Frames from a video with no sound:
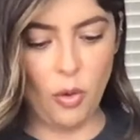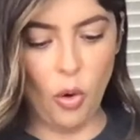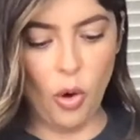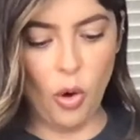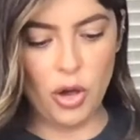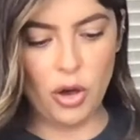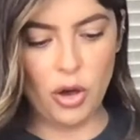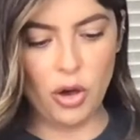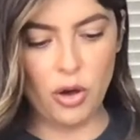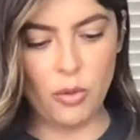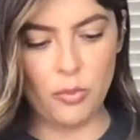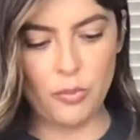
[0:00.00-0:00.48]

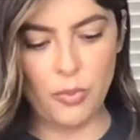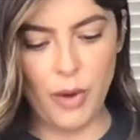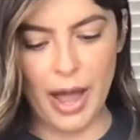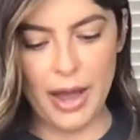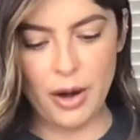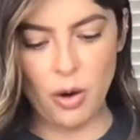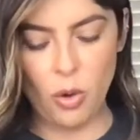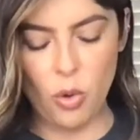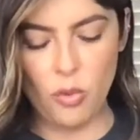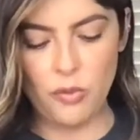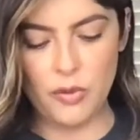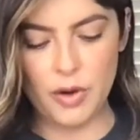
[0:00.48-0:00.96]
oil
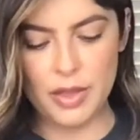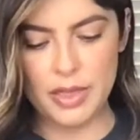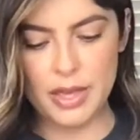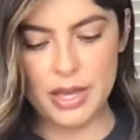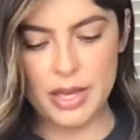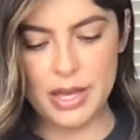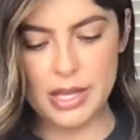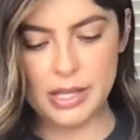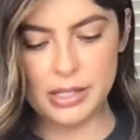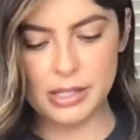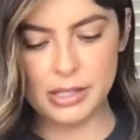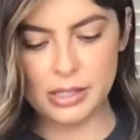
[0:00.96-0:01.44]
right over
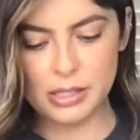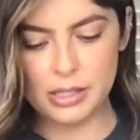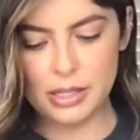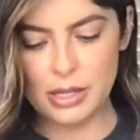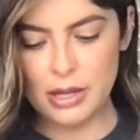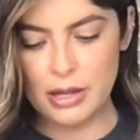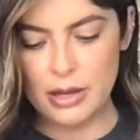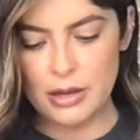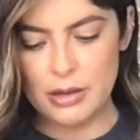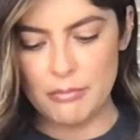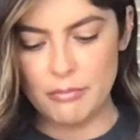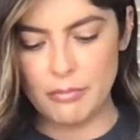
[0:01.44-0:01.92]
this
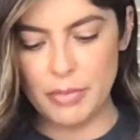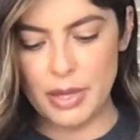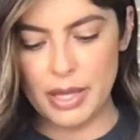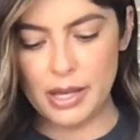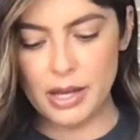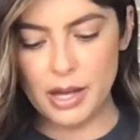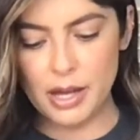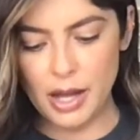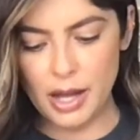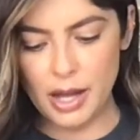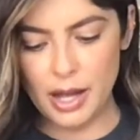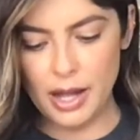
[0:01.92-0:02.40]

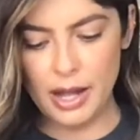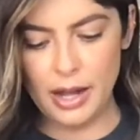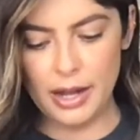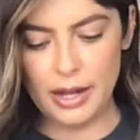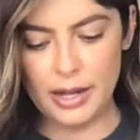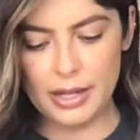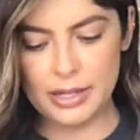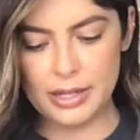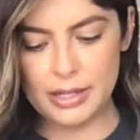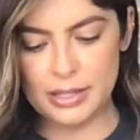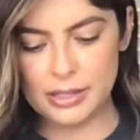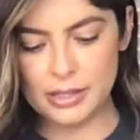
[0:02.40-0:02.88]

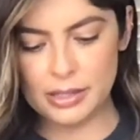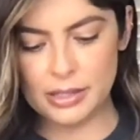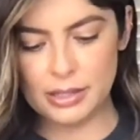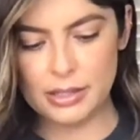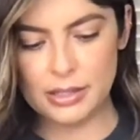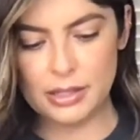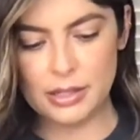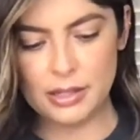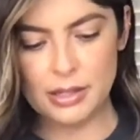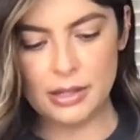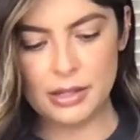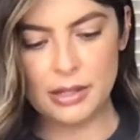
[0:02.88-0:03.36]

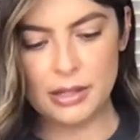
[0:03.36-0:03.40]
because